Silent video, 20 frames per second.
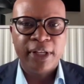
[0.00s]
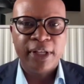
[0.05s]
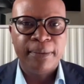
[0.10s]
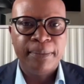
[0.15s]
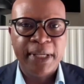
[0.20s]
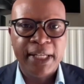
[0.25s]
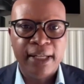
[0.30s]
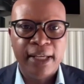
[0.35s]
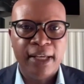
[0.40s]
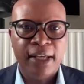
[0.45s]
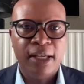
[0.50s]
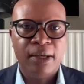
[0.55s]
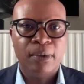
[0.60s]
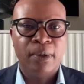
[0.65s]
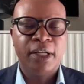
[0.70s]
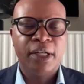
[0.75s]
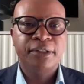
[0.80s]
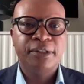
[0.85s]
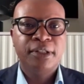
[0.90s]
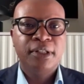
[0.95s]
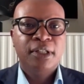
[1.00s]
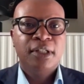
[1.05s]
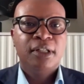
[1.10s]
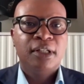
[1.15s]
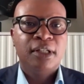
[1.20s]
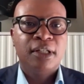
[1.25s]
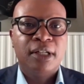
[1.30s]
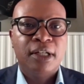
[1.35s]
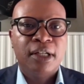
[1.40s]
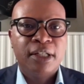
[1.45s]
M&A one.
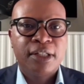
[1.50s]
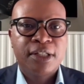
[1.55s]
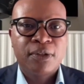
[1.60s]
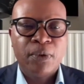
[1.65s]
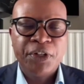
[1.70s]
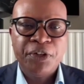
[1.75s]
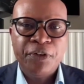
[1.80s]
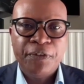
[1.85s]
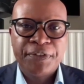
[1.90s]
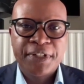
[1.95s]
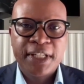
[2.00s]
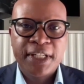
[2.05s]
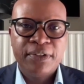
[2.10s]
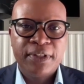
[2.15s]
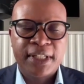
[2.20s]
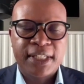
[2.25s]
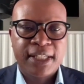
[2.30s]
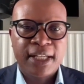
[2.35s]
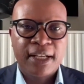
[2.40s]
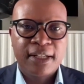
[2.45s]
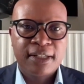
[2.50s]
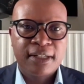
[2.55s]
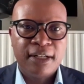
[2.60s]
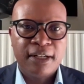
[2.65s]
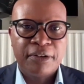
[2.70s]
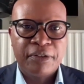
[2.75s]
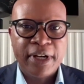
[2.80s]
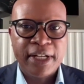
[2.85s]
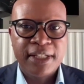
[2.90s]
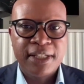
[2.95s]
So what you've seen with the
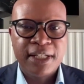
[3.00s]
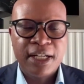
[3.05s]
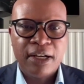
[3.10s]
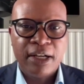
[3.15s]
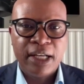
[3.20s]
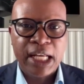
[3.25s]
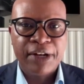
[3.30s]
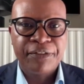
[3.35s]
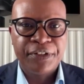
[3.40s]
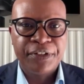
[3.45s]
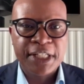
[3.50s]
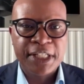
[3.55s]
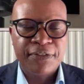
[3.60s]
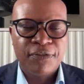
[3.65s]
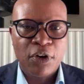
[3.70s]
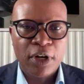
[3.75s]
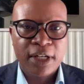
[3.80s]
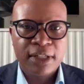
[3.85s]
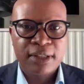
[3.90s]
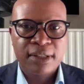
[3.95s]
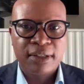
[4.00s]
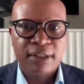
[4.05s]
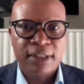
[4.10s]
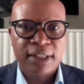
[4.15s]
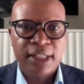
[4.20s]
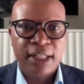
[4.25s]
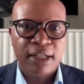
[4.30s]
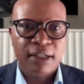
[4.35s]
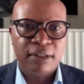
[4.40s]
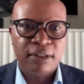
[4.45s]
sector right now, everyone's focusing
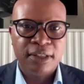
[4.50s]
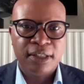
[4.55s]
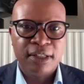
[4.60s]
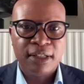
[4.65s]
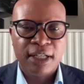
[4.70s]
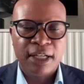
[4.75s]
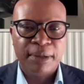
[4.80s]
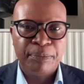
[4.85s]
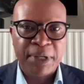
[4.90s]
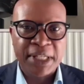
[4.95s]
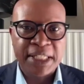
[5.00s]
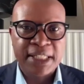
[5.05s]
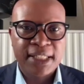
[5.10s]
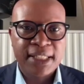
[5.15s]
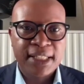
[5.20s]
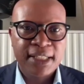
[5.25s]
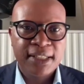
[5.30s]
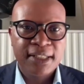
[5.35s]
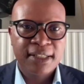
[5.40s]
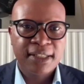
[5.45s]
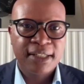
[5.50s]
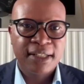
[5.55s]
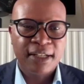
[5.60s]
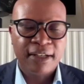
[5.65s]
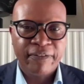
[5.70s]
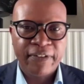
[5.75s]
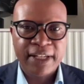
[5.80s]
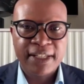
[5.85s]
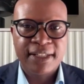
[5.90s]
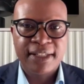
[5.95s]
on their own businesses,
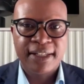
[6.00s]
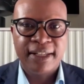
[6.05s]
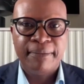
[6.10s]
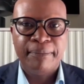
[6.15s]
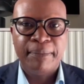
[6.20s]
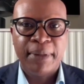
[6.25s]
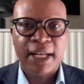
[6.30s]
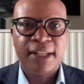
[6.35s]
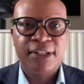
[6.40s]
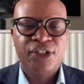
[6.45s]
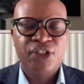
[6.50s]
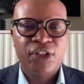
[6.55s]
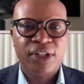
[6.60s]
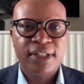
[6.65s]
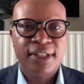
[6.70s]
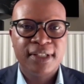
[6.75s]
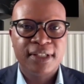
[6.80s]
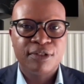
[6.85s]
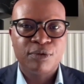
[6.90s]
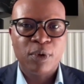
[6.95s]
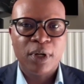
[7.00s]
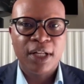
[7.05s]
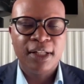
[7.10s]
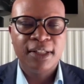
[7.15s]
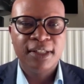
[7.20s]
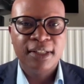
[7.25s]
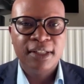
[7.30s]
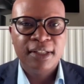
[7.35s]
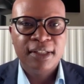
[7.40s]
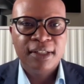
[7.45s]
fixing their balance sheets as
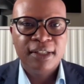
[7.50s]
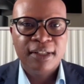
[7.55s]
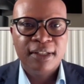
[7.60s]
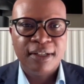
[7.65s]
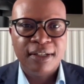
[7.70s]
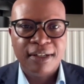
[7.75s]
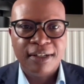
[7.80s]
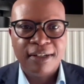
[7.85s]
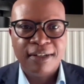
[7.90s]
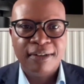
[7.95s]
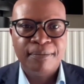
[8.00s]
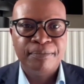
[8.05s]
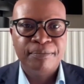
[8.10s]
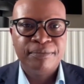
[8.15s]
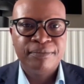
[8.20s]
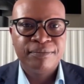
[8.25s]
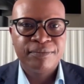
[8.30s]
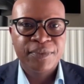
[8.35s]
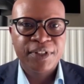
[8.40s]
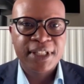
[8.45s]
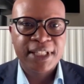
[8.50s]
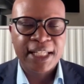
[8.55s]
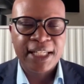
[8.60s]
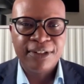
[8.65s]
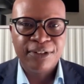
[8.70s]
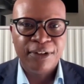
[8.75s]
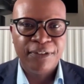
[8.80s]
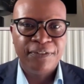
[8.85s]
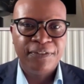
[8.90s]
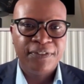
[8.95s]
well,
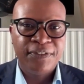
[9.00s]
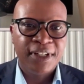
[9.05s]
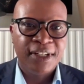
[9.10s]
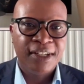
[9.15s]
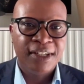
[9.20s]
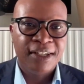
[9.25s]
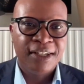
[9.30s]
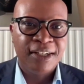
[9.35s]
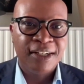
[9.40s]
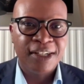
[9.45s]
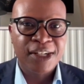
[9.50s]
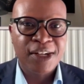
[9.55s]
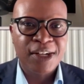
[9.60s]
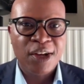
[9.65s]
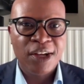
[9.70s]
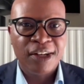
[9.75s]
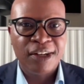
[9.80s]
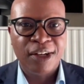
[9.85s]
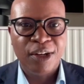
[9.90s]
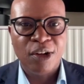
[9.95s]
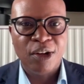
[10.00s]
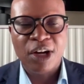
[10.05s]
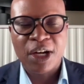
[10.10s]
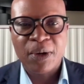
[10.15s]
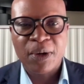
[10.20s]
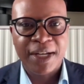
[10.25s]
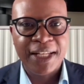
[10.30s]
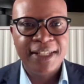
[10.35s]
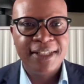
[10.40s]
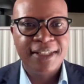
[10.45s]
selling off lower
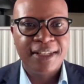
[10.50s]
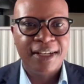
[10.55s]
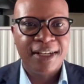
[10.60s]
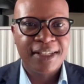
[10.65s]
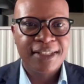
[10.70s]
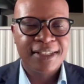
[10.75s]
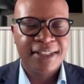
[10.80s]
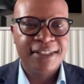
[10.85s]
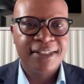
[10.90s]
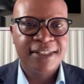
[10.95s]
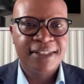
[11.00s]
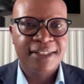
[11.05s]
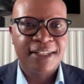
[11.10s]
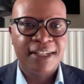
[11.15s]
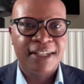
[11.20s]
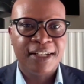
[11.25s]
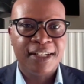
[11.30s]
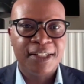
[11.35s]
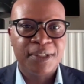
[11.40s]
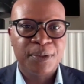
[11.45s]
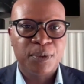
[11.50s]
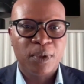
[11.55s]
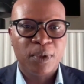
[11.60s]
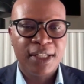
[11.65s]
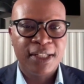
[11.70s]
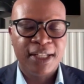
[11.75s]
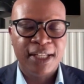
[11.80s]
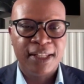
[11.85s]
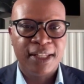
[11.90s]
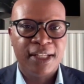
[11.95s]
quality assets as
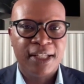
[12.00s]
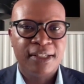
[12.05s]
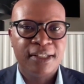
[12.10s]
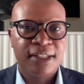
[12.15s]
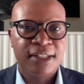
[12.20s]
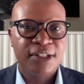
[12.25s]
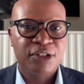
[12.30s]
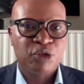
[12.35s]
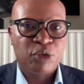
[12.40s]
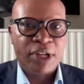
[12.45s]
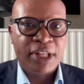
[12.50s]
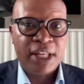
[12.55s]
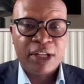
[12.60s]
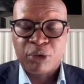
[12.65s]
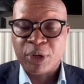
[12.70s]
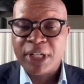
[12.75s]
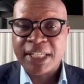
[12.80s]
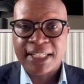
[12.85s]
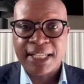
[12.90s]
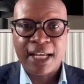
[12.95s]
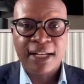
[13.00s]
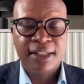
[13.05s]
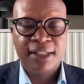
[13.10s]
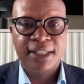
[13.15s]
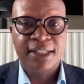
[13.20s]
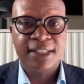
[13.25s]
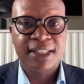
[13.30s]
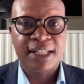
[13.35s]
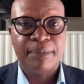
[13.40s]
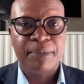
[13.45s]
well, and then recycle
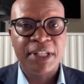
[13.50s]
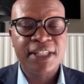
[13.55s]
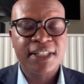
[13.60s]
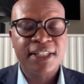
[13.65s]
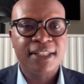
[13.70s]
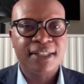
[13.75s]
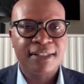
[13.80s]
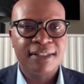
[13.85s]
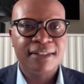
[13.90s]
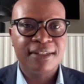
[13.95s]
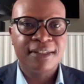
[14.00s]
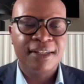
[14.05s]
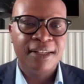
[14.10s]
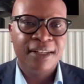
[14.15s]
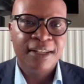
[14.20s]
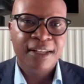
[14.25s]
in some instances.